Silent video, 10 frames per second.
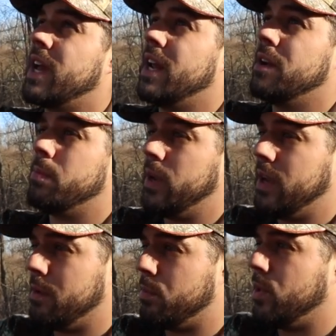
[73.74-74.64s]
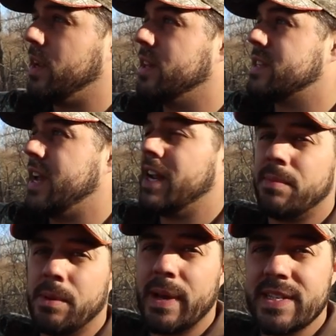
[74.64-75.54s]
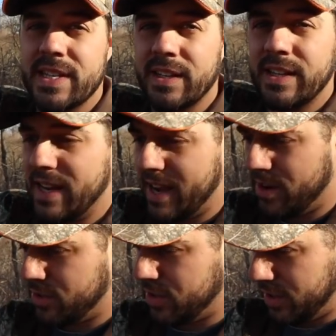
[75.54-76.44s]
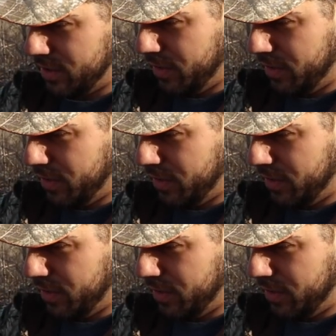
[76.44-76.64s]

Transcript: canopy and bring this canopy basically down to the